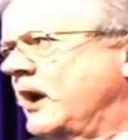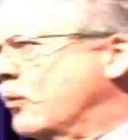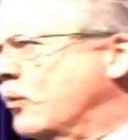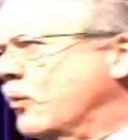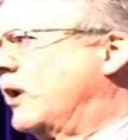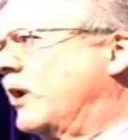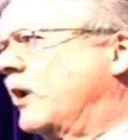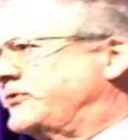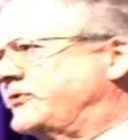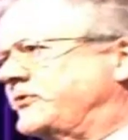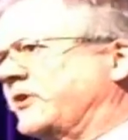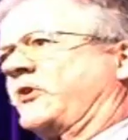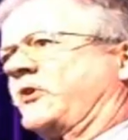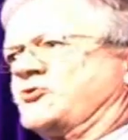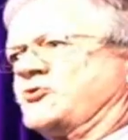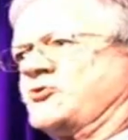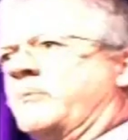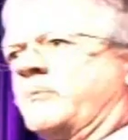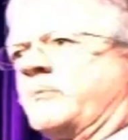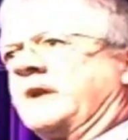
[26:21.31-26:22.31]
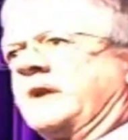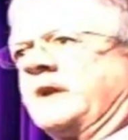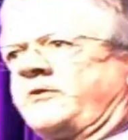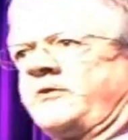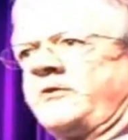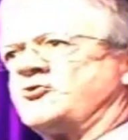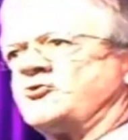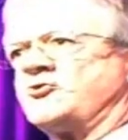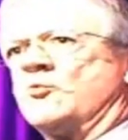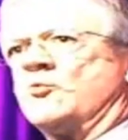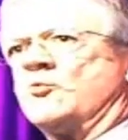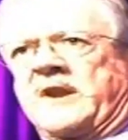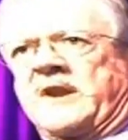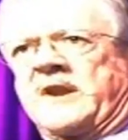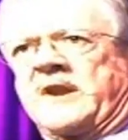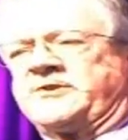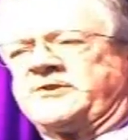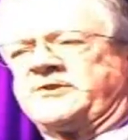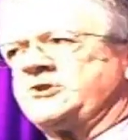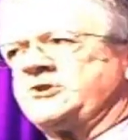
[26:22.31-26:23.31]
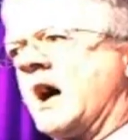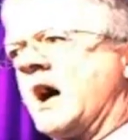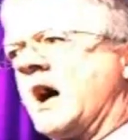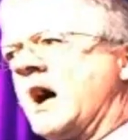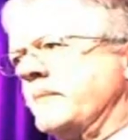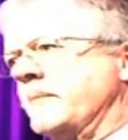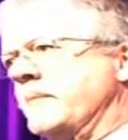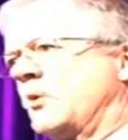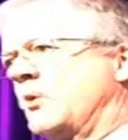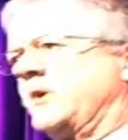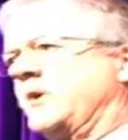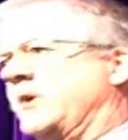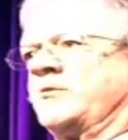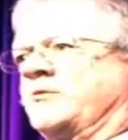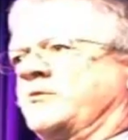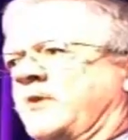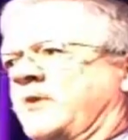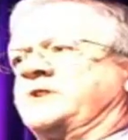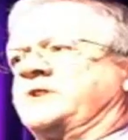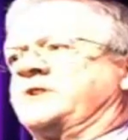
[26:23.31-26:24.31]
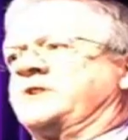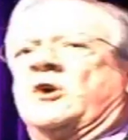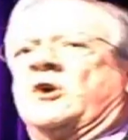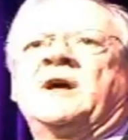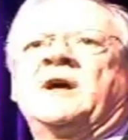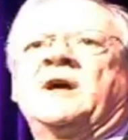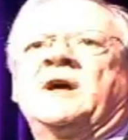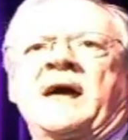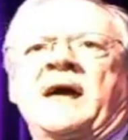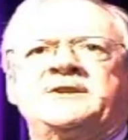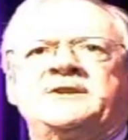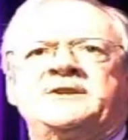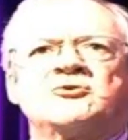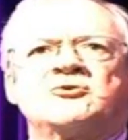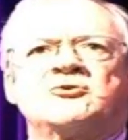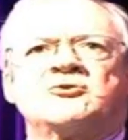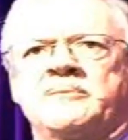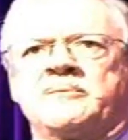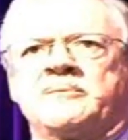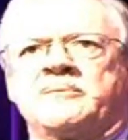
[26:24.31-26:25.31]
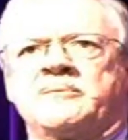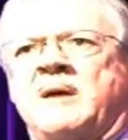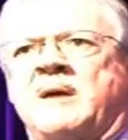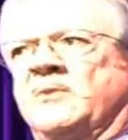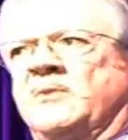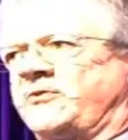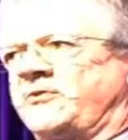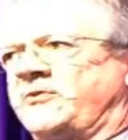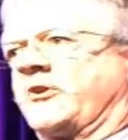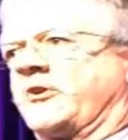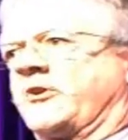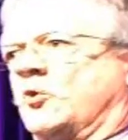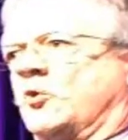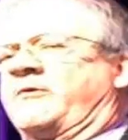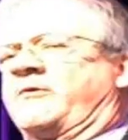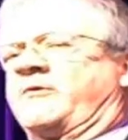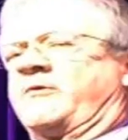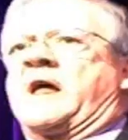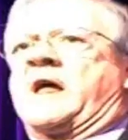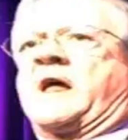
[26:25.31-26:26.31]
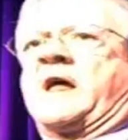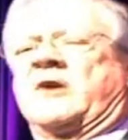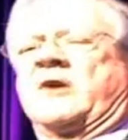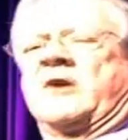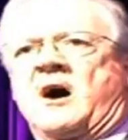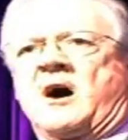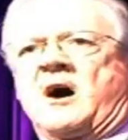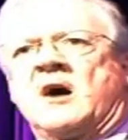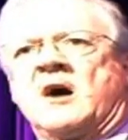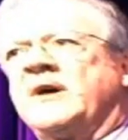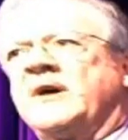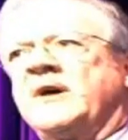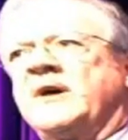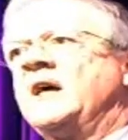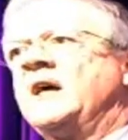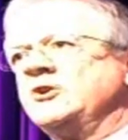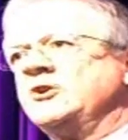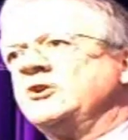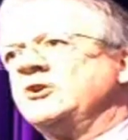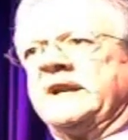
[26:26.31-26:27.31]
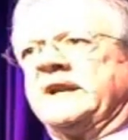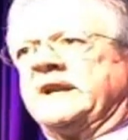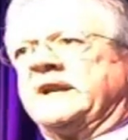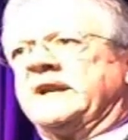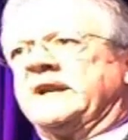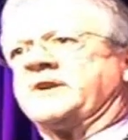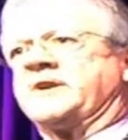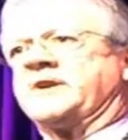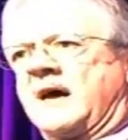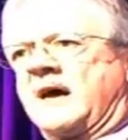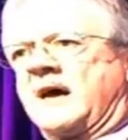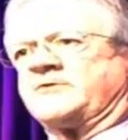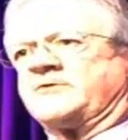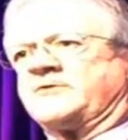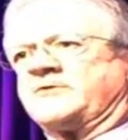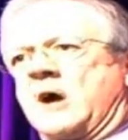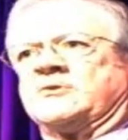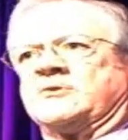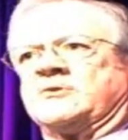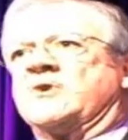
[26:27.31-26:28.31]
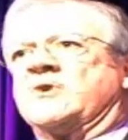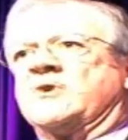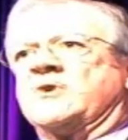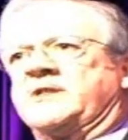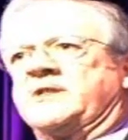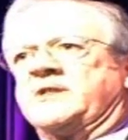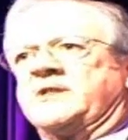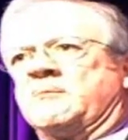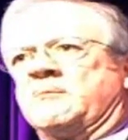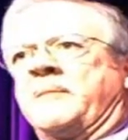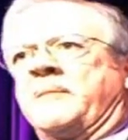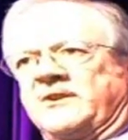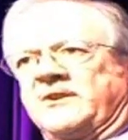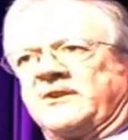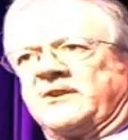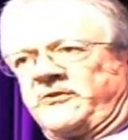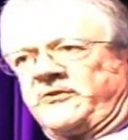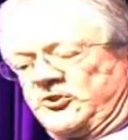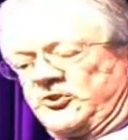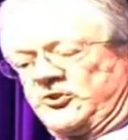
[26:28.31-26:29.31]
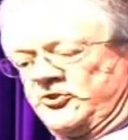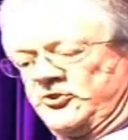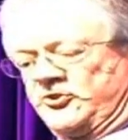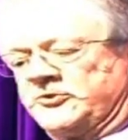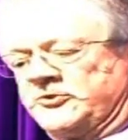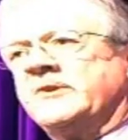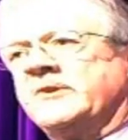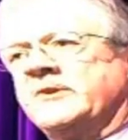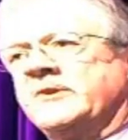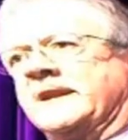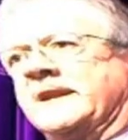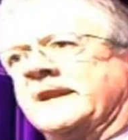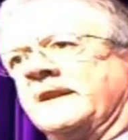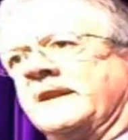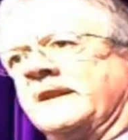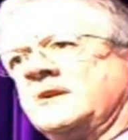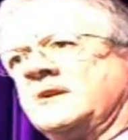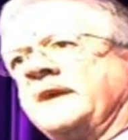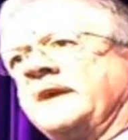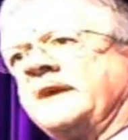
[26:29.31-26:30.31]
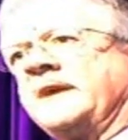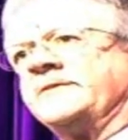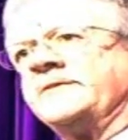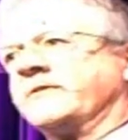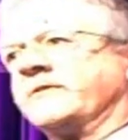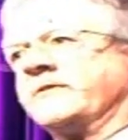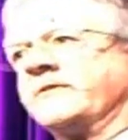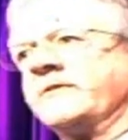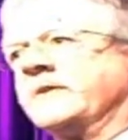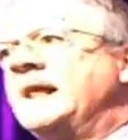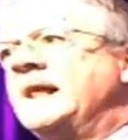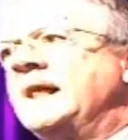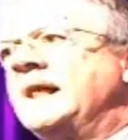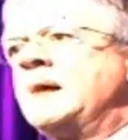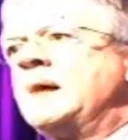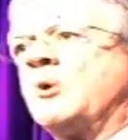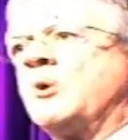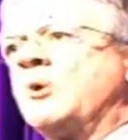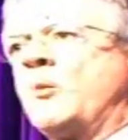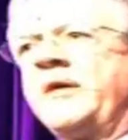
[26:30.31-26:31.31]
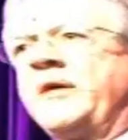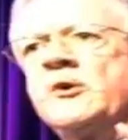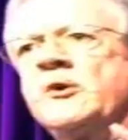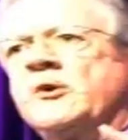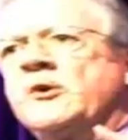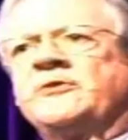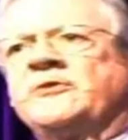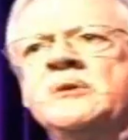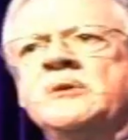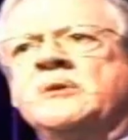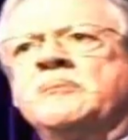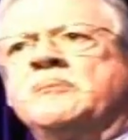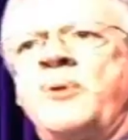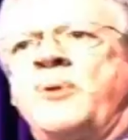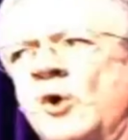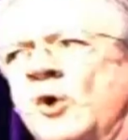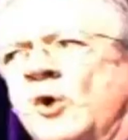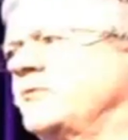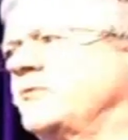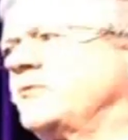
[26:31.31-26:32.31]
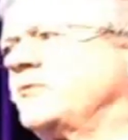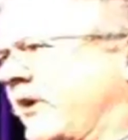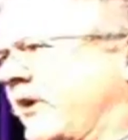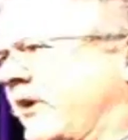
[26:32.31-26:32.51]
decision by decision, one at a time? But when you're voting on 800 amendments in the course of an hour and a half, you really don't have time to read them and make a decision. You do need a little guidance. But where there is an important vote,